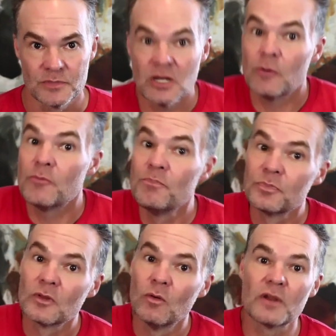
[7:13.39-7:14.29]
So,
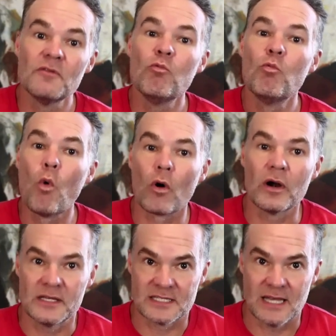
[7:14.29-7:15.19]
what are the
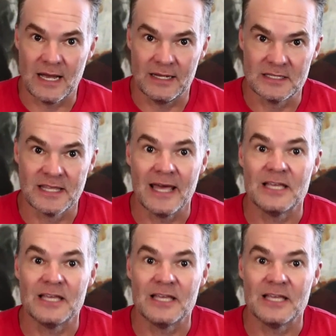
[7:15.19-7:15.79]
warning signs that